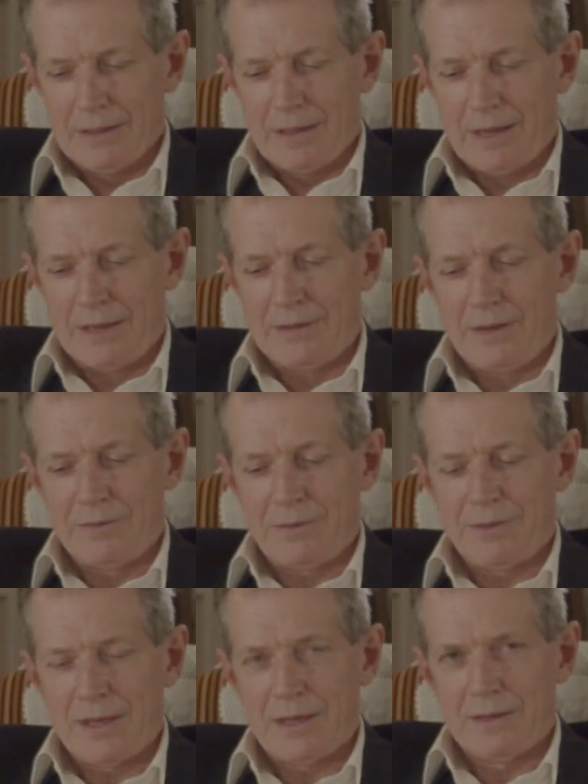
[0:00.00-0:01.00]
I know the
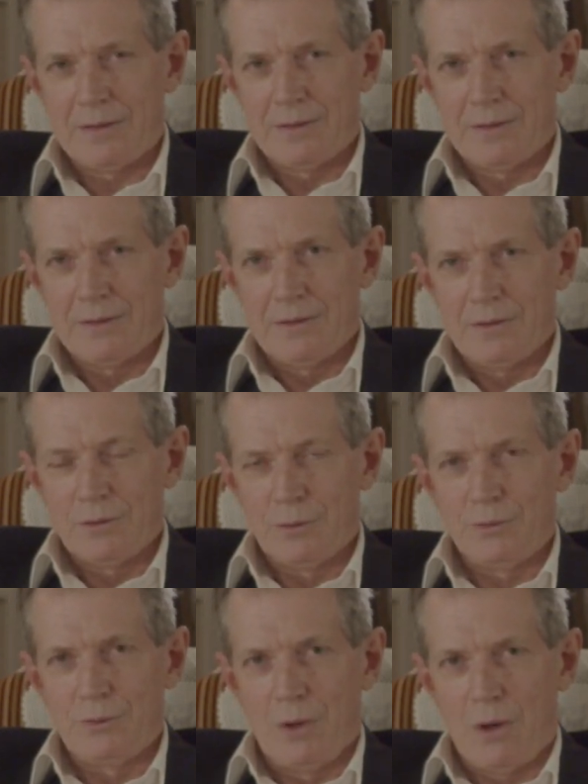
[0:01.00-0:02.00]
thing
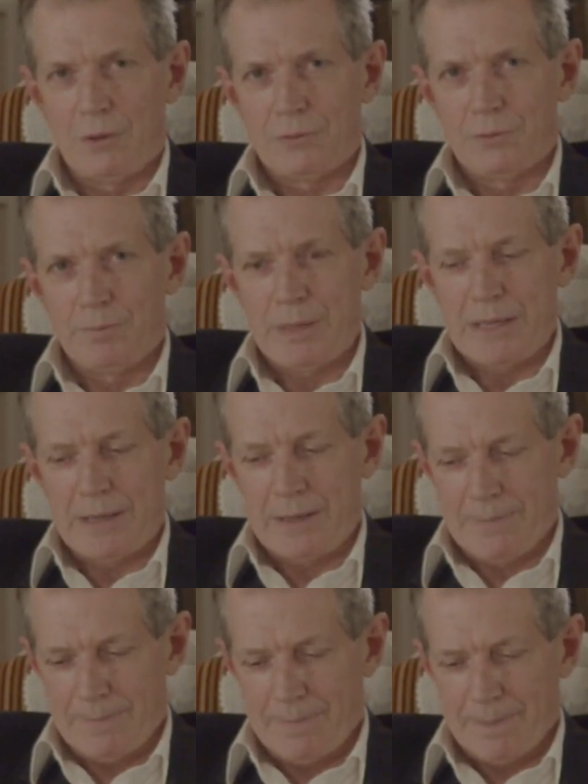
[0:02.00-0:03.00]
could not be,"
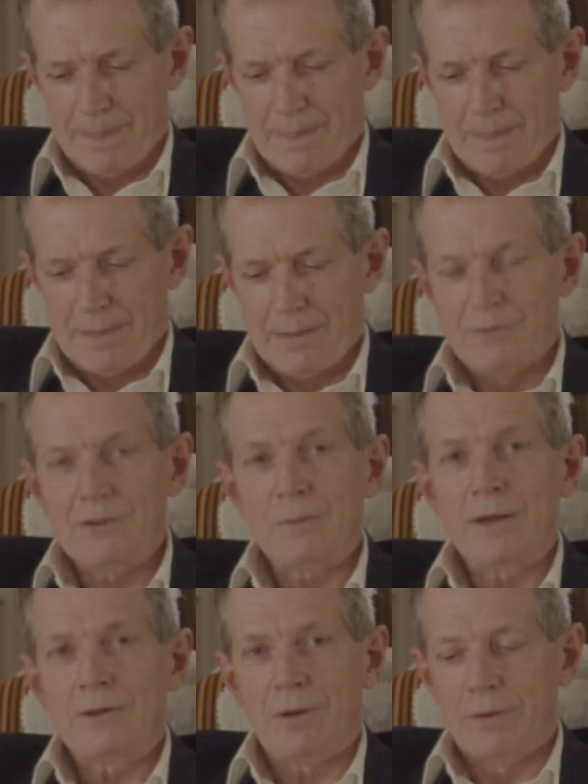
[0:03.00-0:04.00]
she
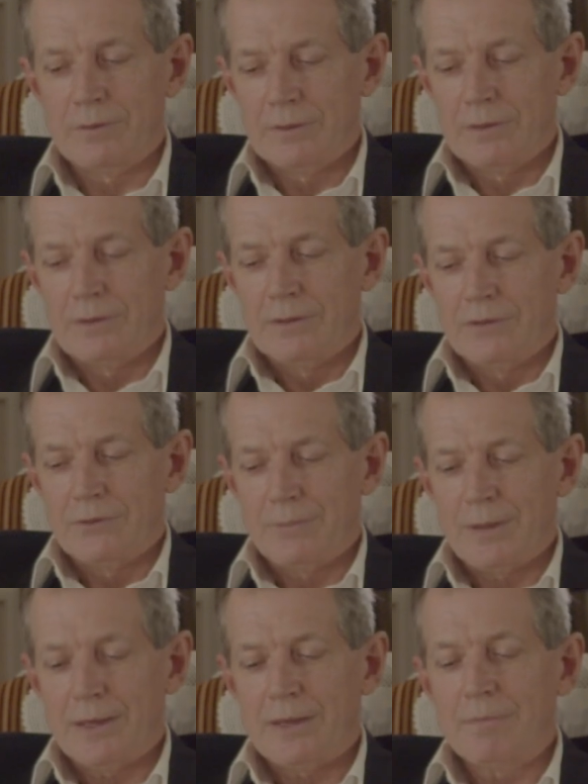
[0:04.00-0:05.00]
went on,
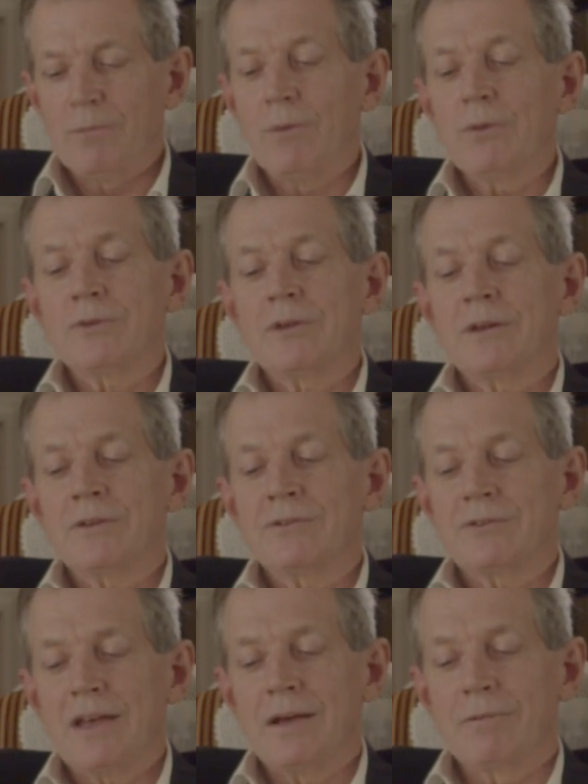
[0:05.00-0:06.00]
speaking more to
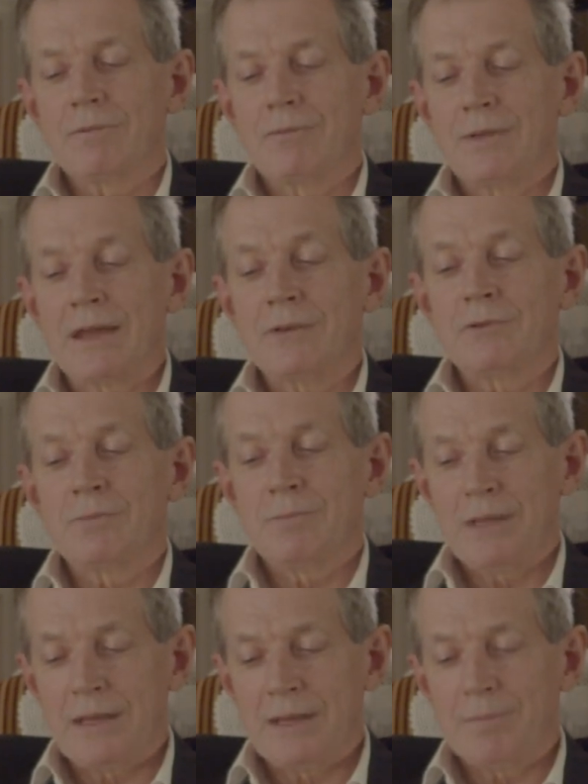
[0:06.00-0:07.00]
herself than to
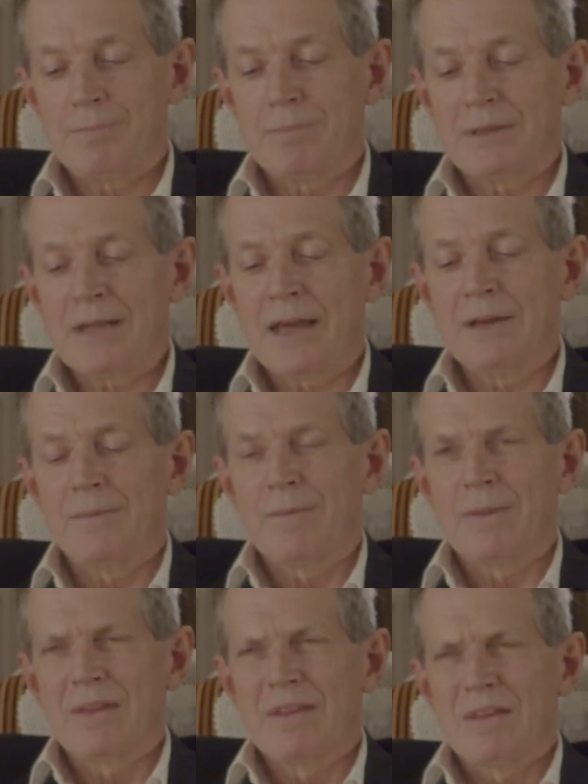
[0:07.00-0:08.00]
me, "but I
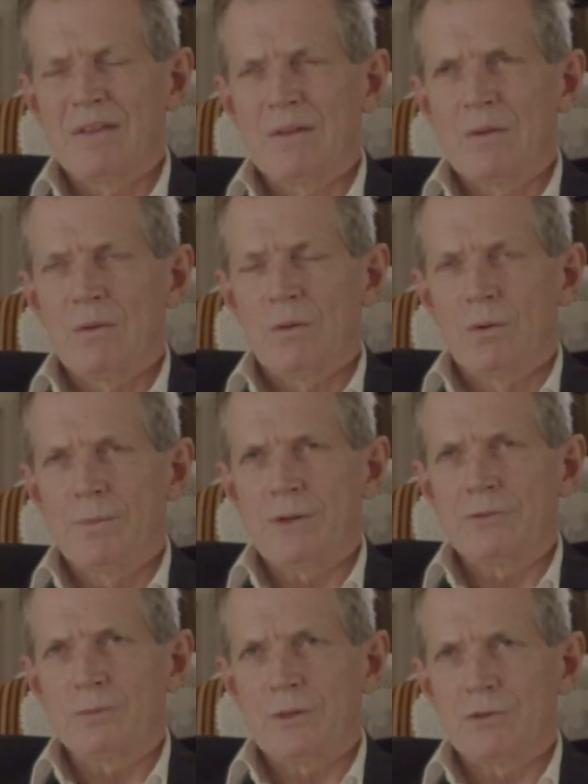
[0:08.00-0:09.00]

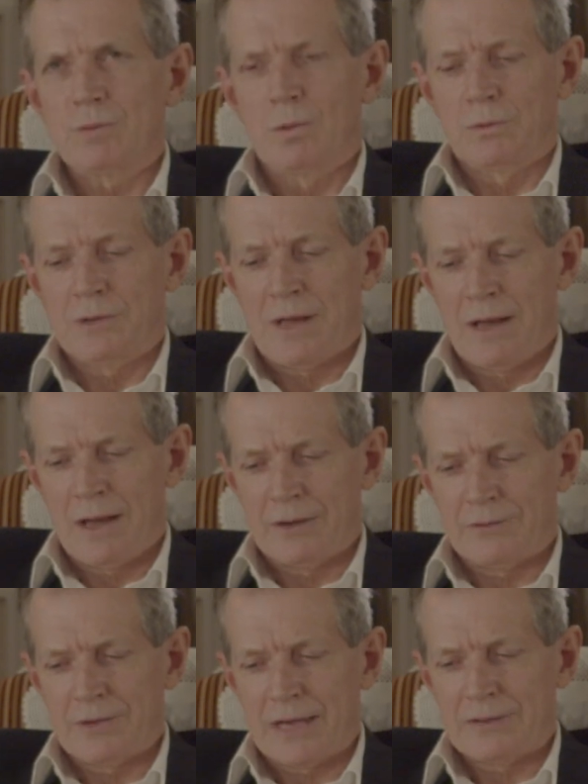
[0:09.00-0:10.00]
almost wish Walter
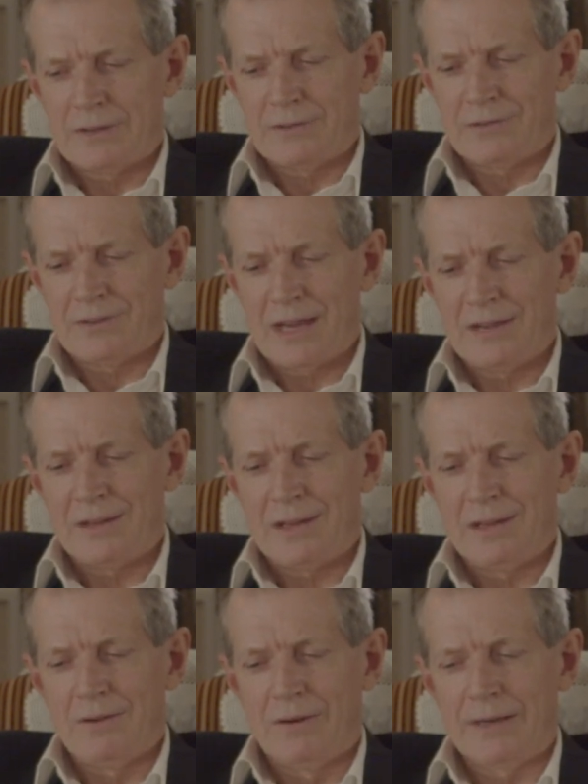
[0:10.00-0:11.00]
Hartwright had stayed
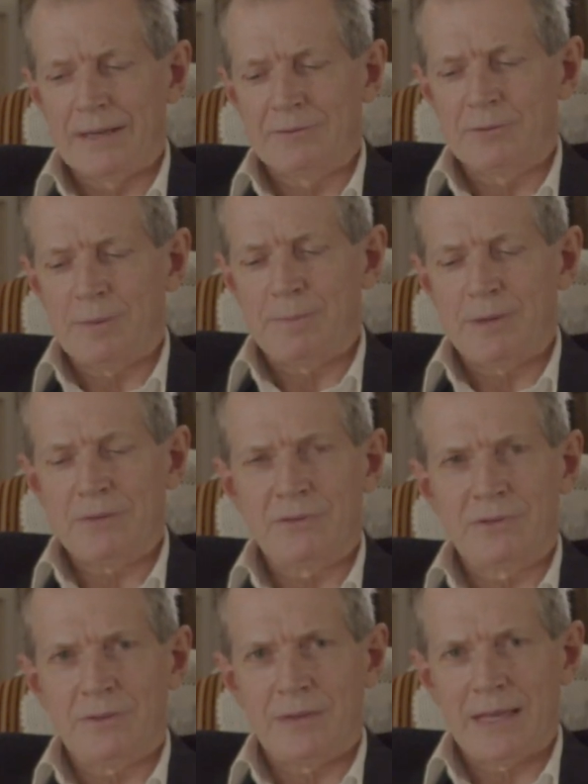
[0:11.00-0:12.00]
here long enough to be
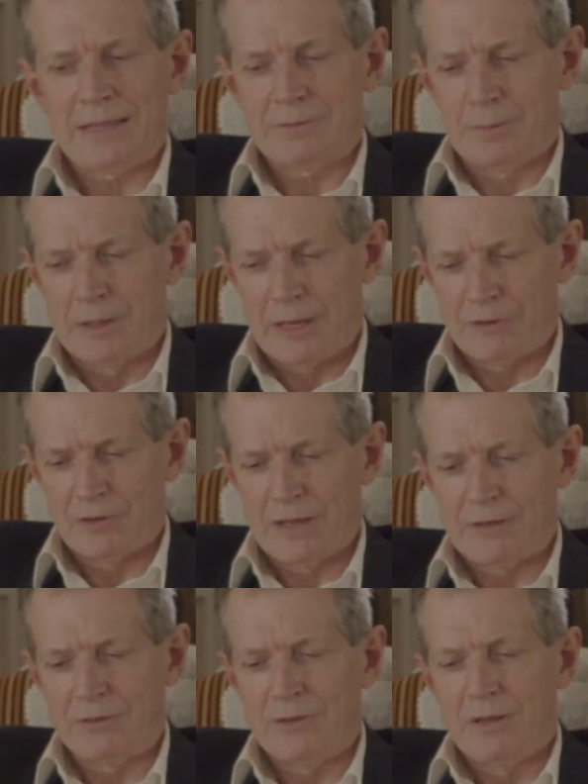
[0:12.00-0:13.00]
present at the explanation and